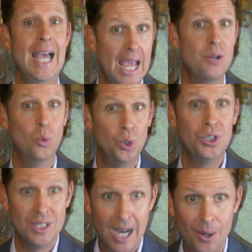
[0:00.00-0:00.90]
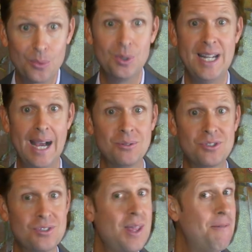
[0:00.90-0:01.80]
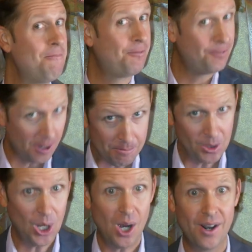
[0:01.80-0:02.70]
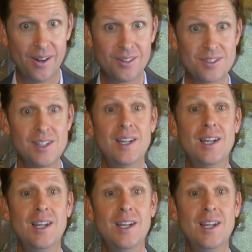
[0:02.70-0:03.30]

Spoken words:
and would not renounce them from the heart